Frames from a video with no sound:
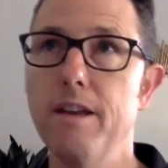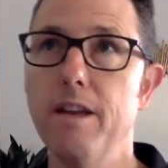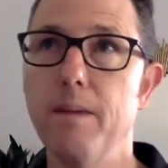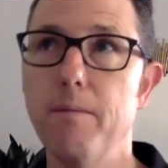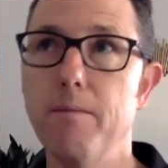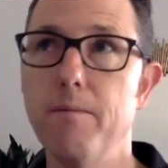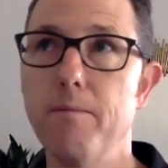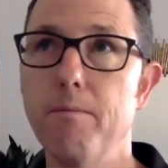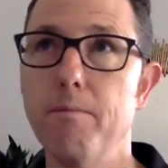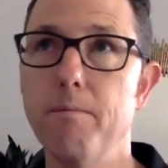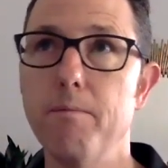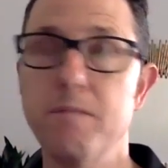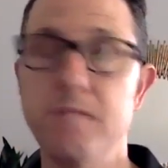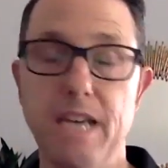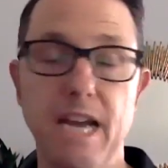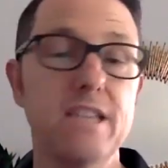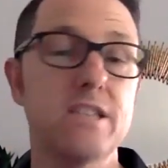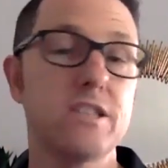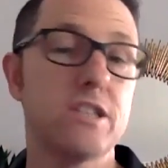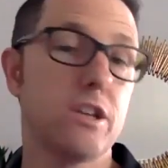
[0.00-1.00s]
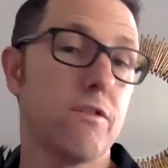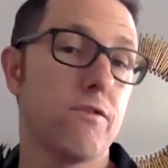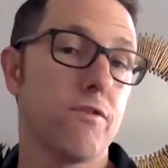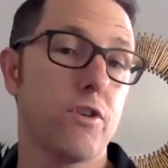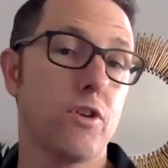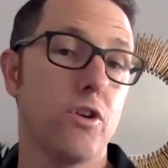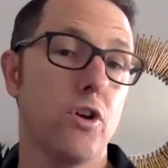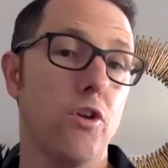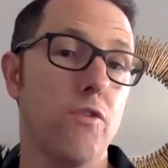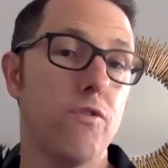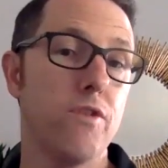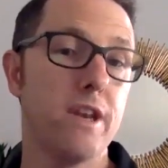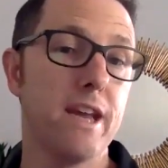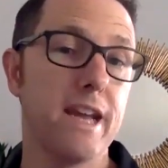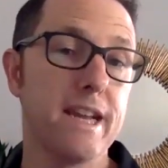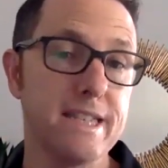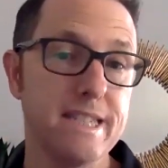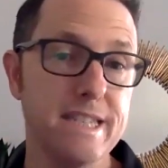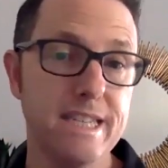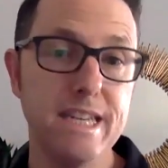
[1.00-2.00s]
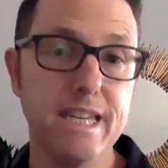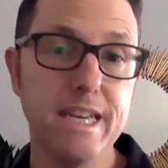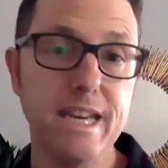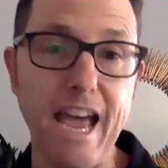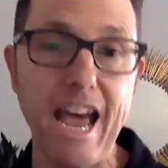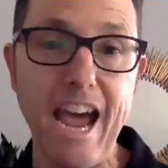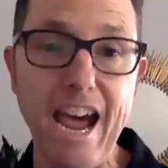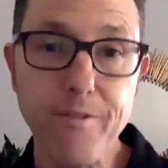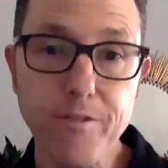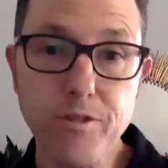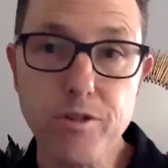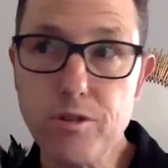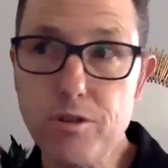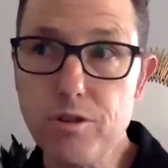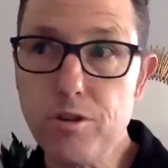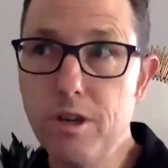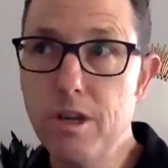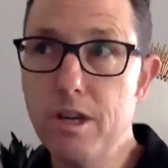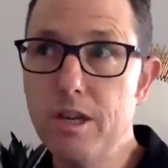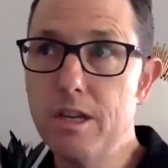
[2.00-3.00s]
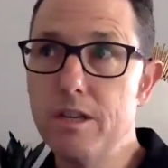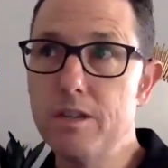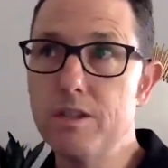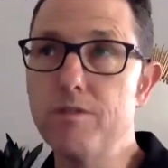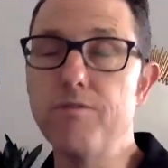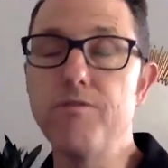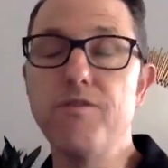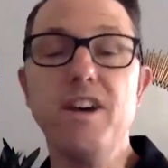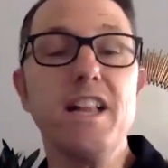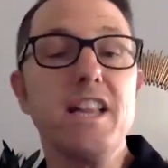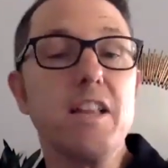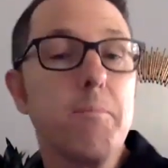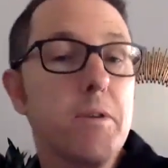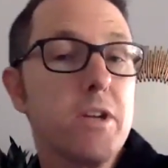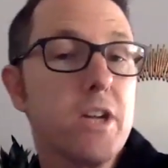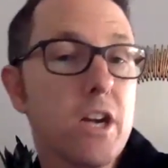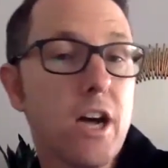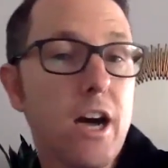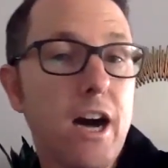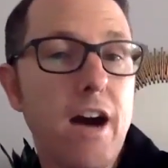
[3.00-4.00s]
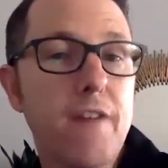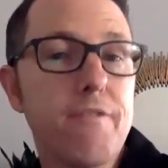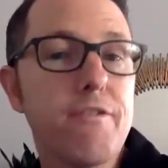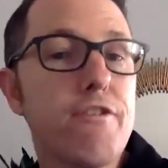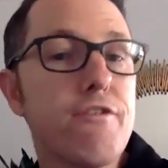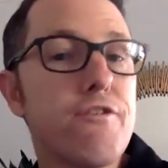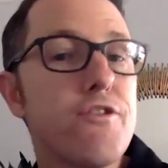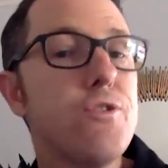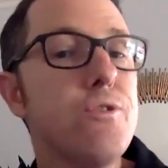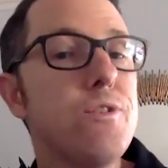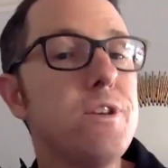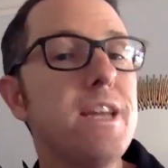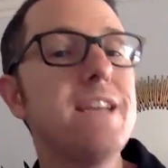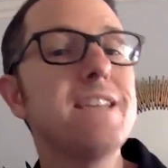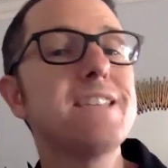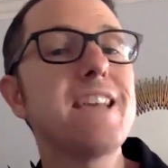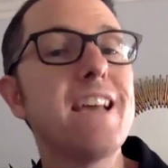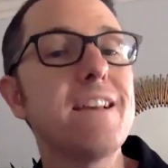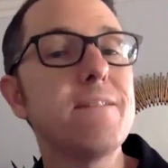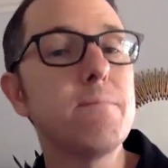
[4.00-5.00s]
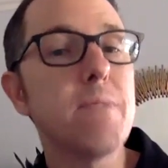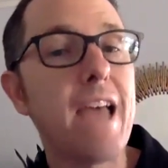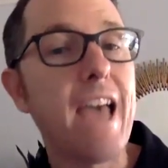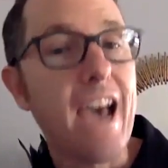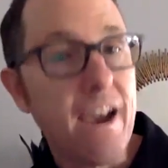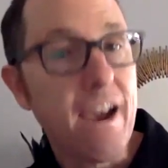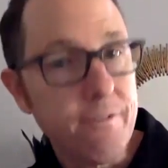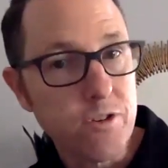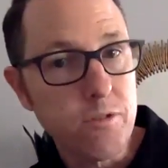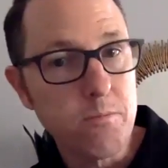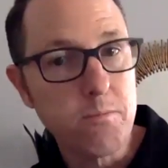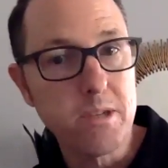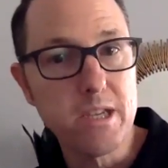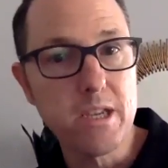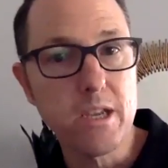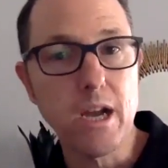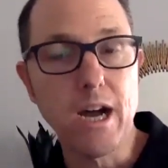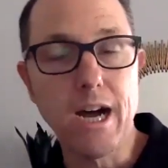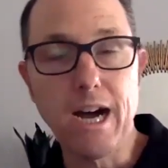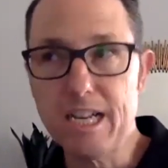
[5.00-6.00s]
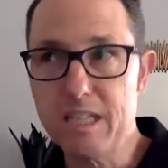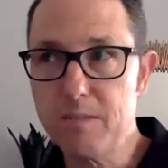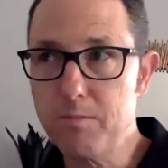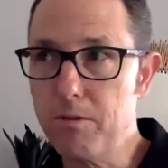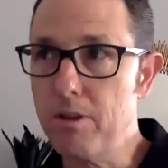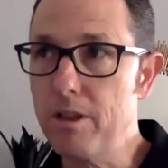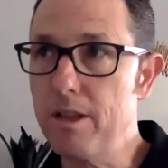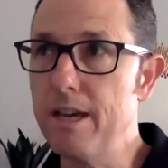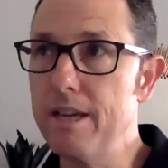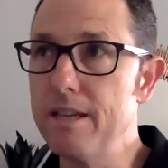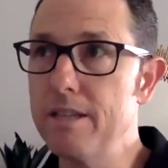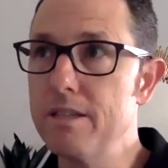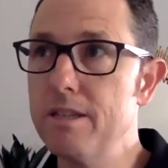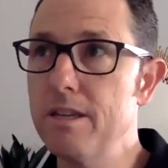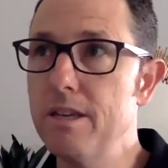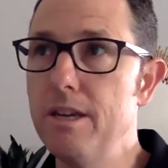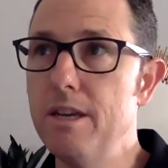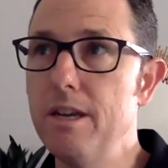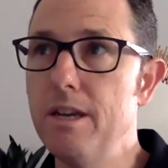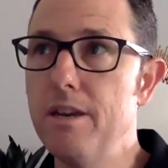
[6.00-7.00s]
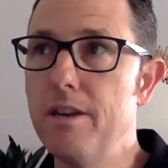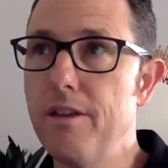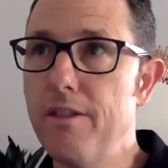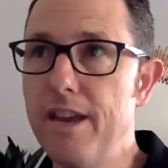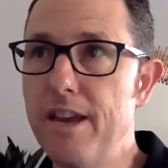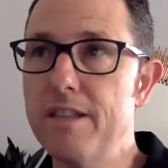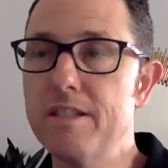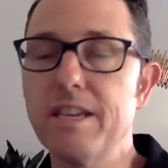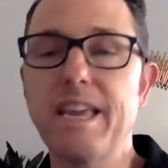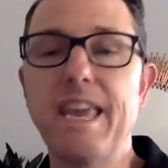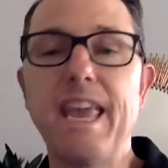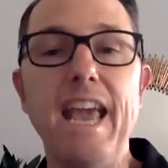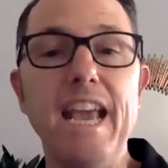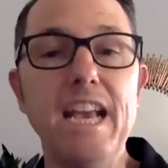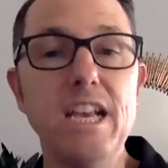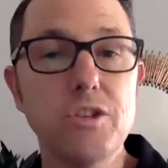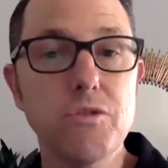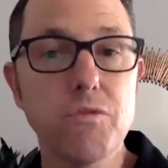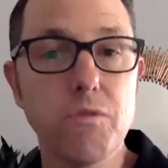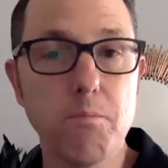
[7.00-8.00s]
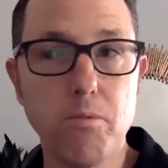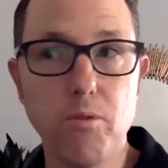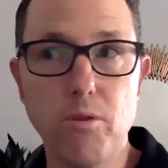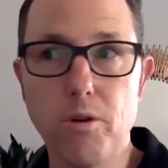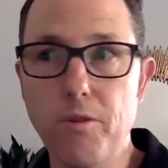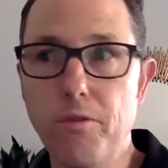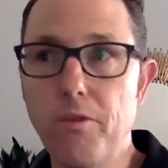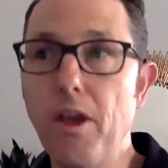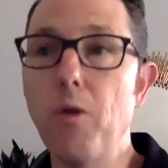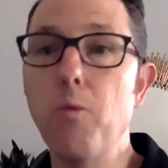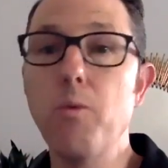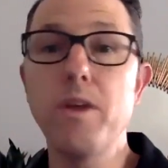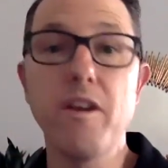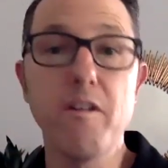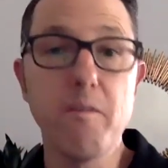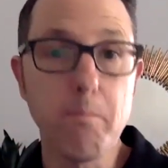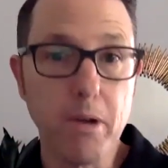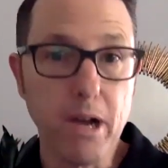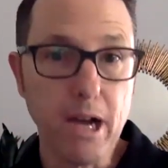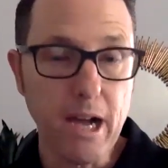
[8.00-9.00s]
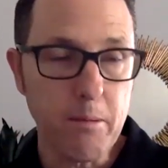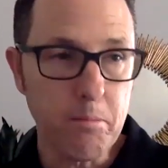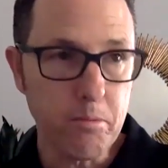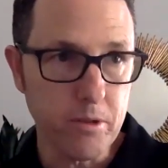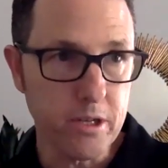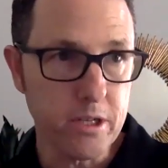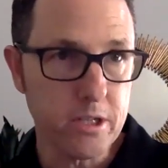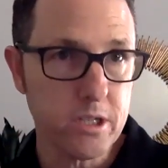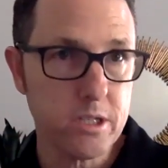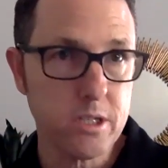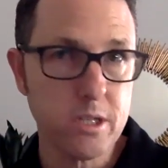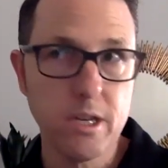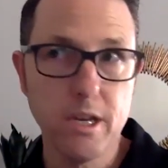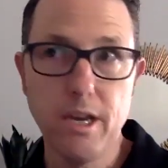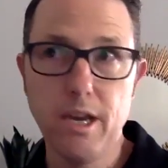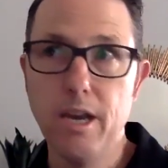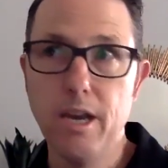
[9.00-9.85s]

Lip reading: up testing for COVID-19 after developing a cough a few days after being hospitalized. Now, that is a case report that we have published